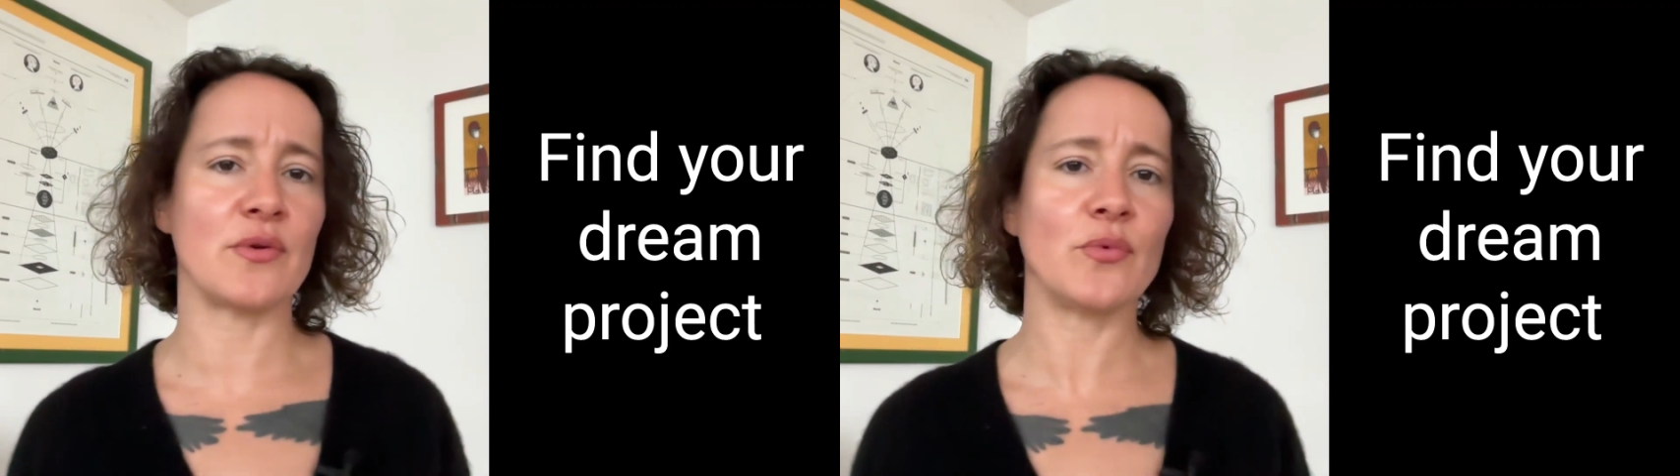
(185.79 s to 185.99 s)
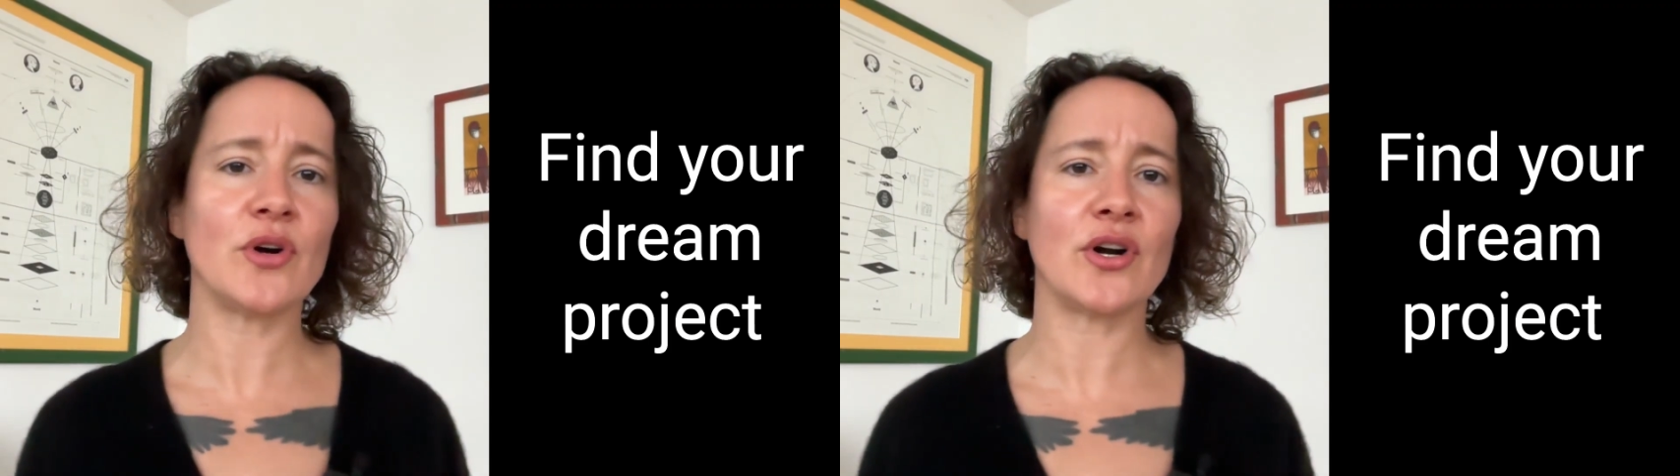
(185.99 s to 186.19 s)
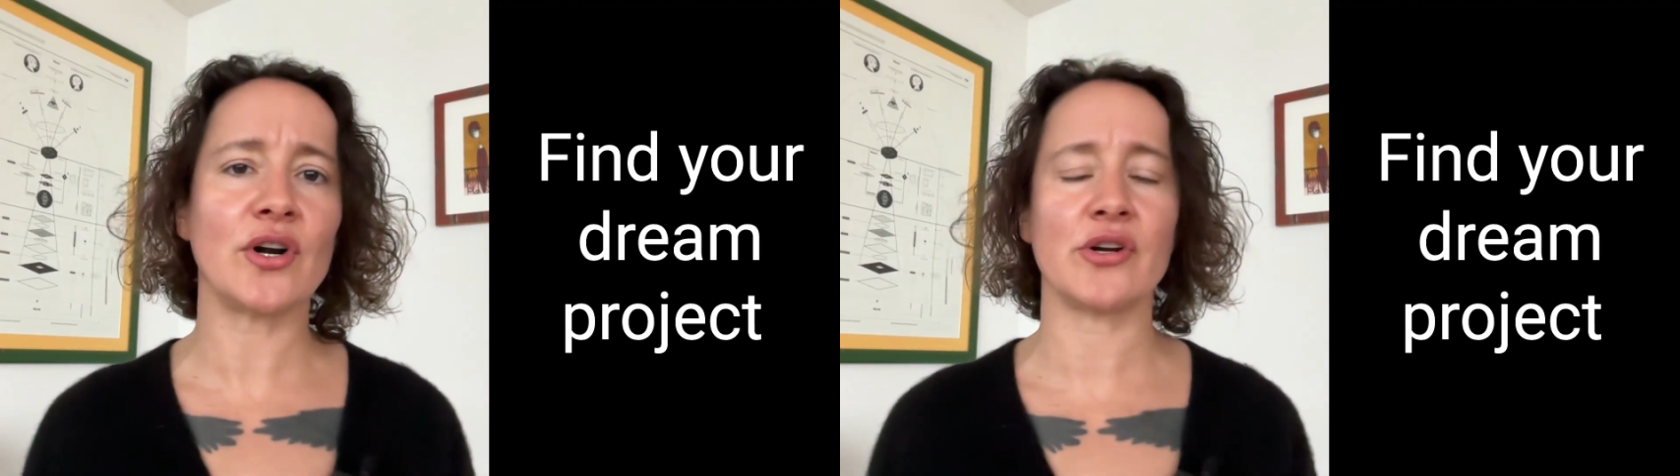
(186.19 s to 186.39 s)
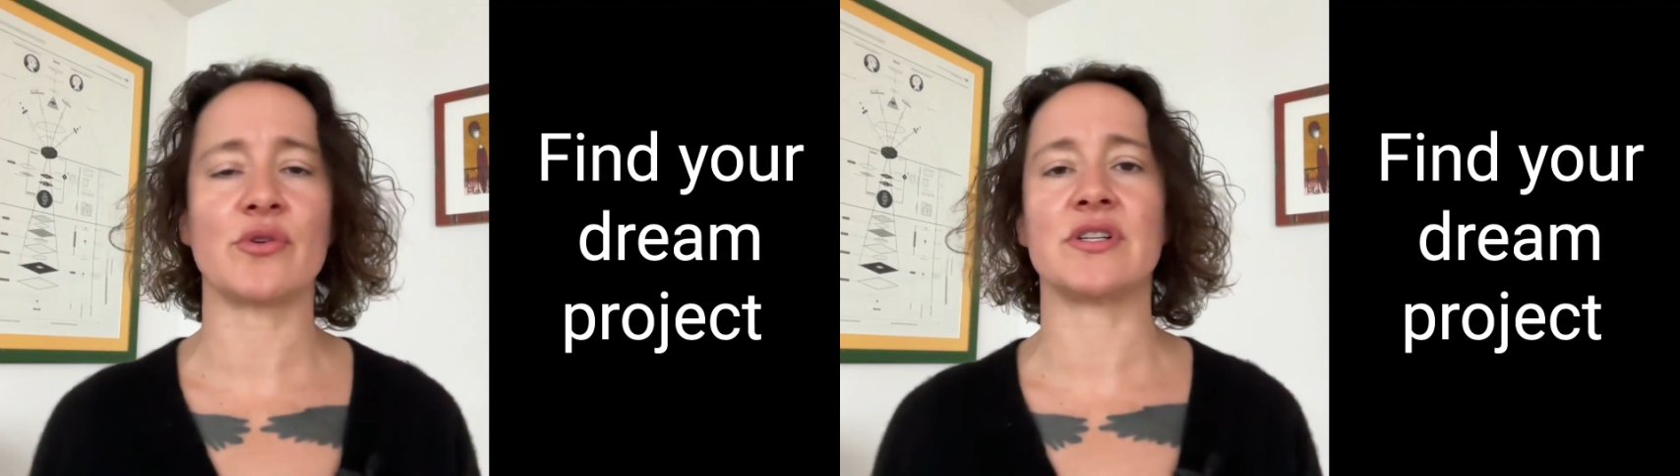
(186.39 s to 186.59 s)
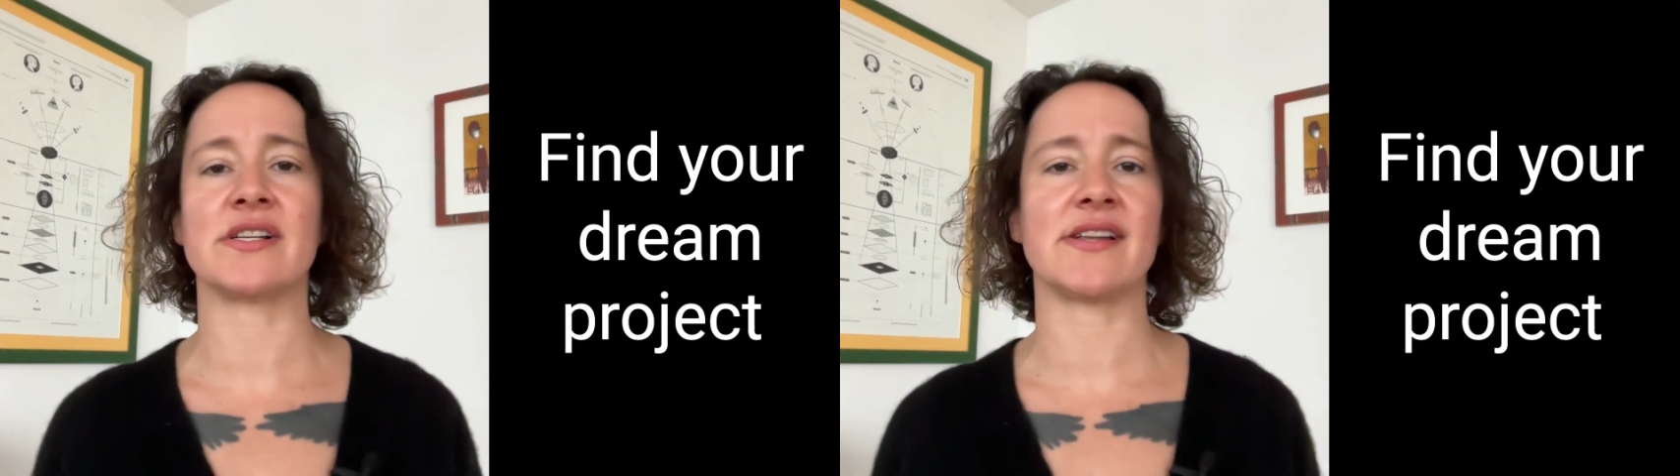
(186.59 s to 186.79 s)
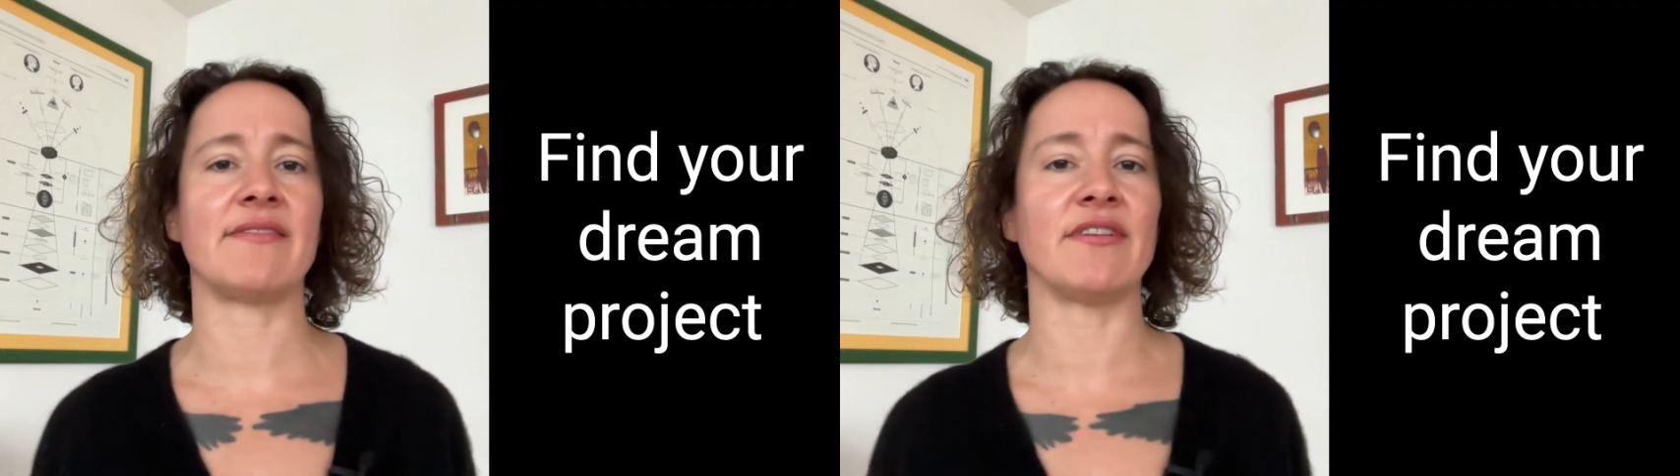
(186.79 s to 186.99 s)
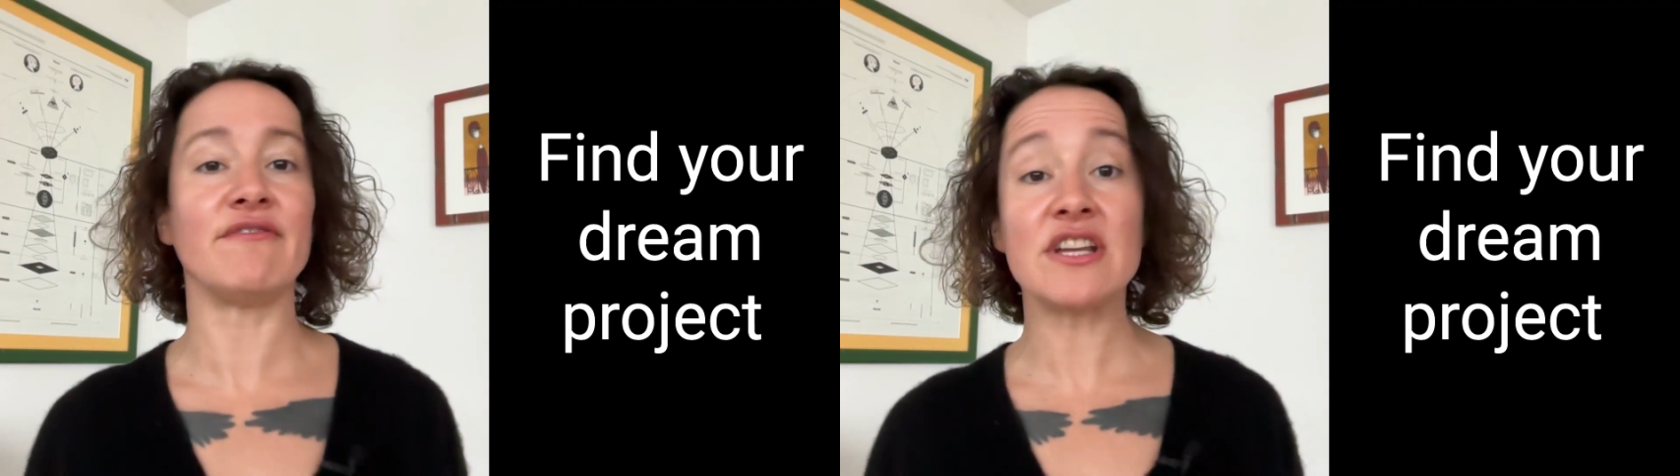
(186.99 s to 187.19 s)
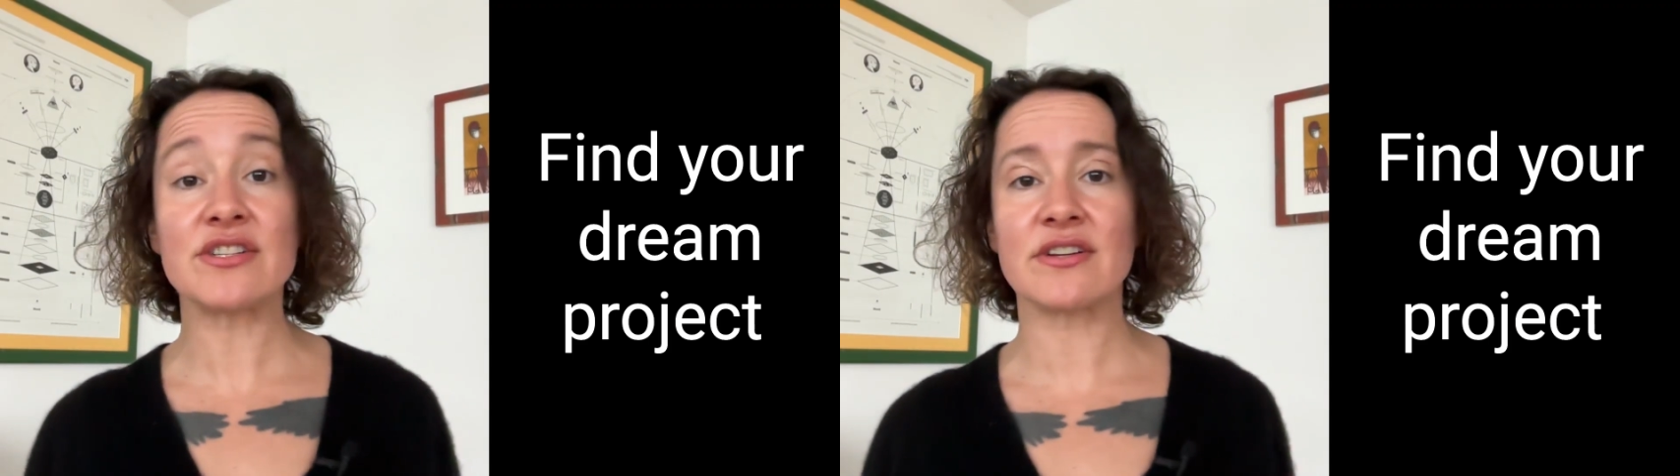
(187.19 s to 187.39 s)
work or doesn't have the
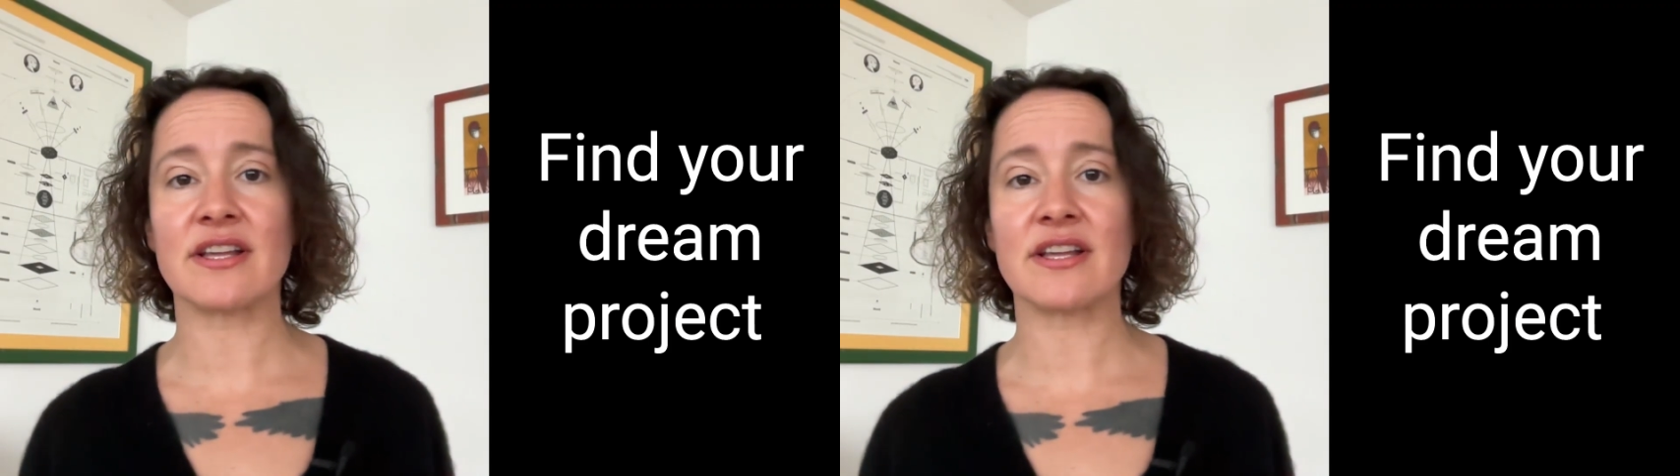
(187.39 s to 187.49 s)
feature